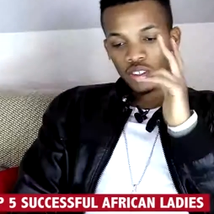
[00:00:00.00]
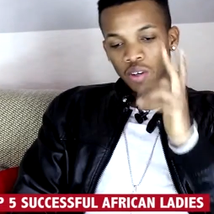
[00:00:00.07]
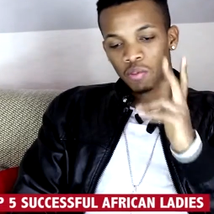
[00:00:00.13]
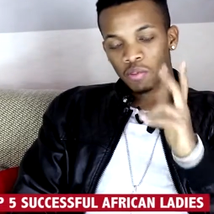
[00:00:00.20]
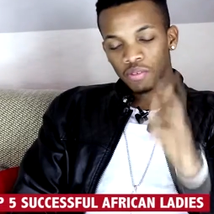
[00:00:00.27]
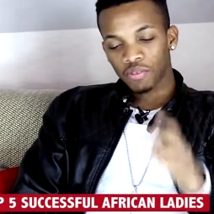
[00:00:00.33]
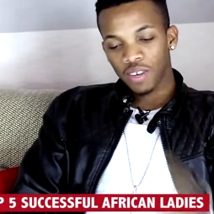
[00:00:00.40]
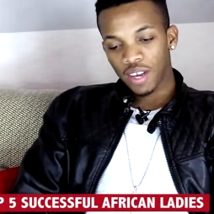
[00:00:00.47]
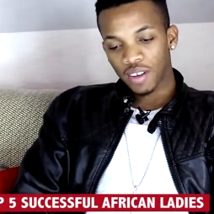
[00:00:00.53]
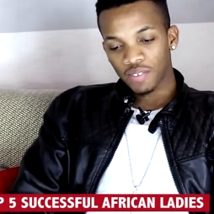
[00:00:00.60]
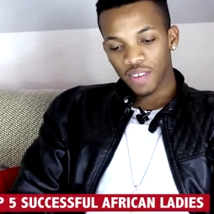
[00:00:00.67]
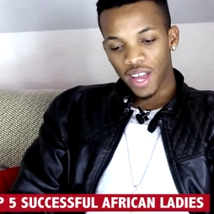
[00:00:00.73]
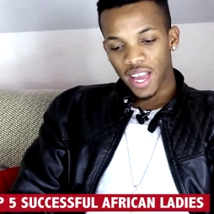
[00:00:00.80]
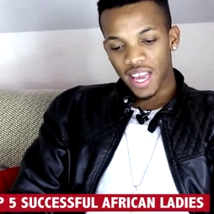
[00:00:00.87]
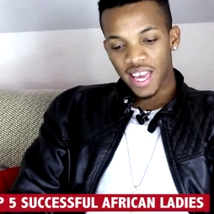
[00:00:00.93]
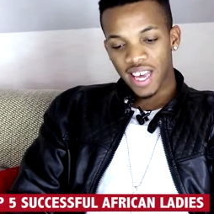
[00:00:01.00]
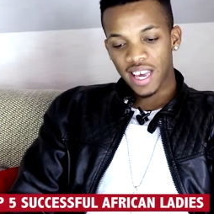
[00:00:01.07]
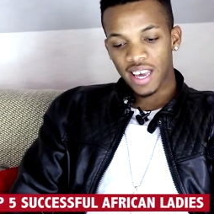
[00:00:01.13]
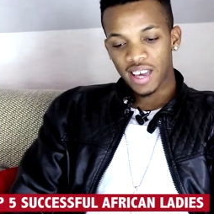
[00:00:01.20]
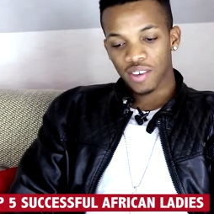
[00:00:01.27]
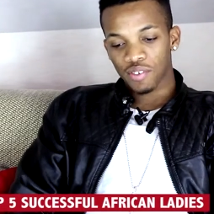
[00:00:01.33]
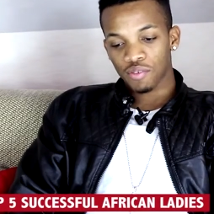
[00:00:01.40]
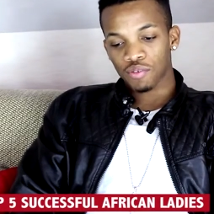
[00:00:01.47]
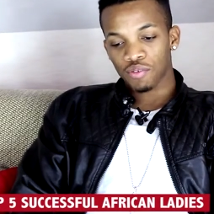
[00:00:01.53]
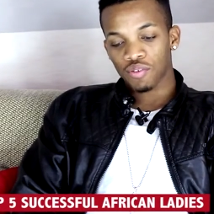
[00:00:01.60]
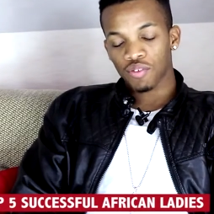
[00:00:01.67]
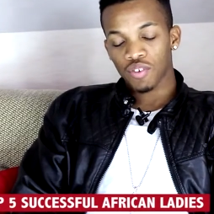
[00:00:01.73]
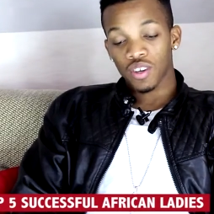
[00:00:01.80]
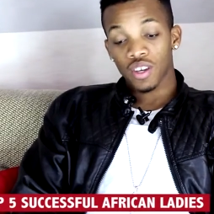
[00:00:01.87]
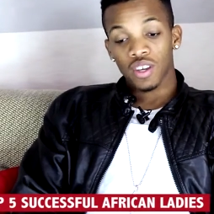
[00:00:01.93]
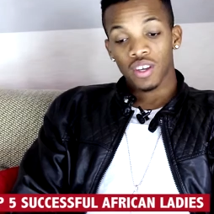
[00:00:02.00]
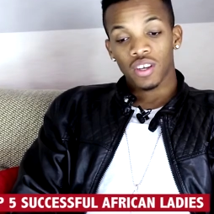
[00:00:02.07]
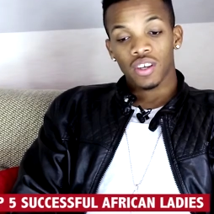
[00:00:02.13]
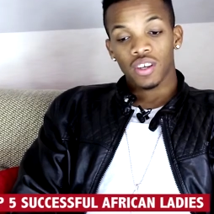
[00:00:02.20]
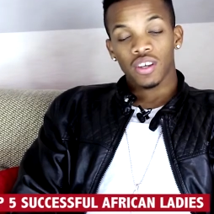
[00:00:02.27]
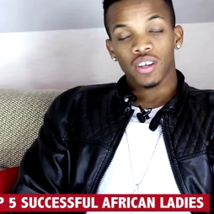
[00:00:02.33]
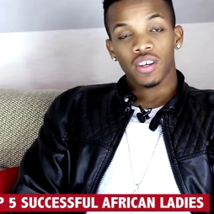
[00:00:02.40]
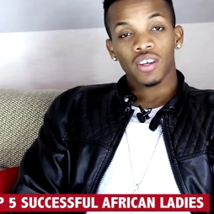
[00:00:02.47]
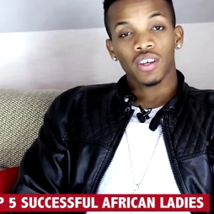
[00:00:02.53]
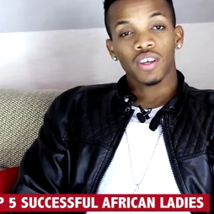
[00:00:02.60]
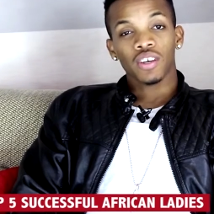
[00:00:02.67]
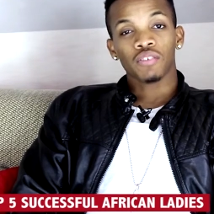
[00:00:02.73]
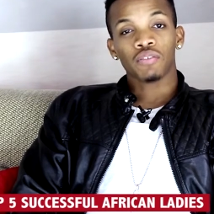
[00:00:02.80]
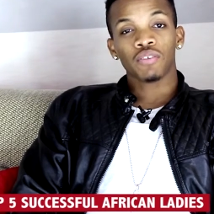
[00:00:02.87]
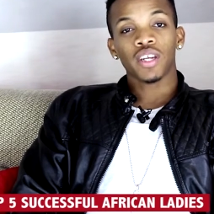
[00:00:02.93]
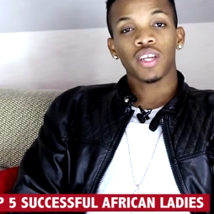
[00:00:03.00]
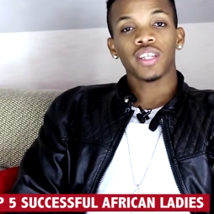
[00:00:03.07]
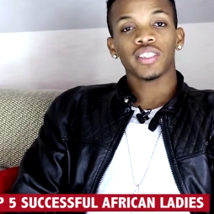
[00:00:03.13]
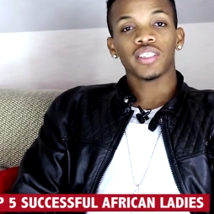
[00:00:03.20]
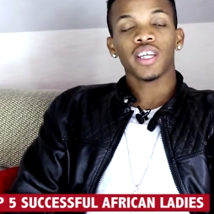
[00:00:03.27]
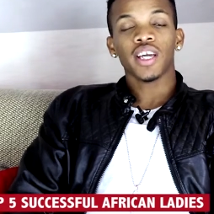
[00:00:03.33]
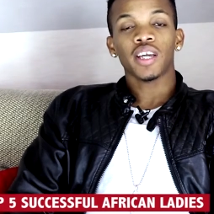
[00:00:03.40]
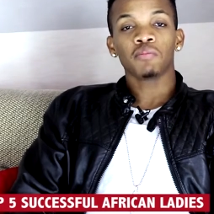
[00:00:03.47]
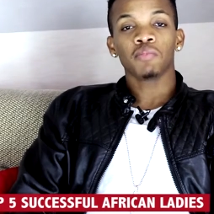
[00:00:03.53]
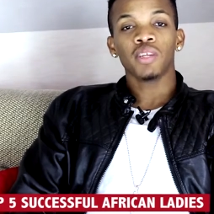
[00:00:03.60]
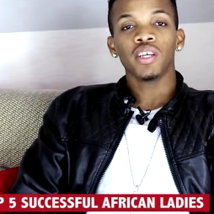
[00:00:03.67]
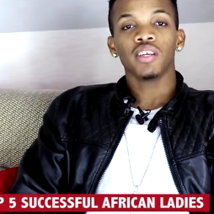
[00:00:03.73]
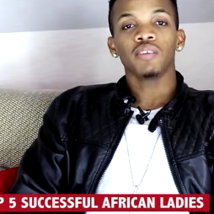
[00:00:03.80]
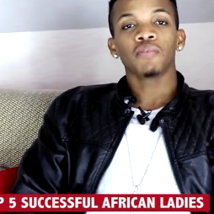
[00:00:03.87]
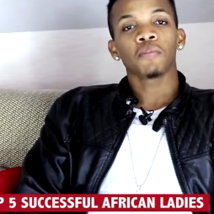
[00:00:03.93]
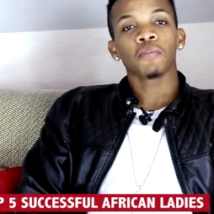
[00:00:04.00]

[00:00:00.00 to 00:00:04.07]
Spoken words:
Number 5, I have Vanessa MD.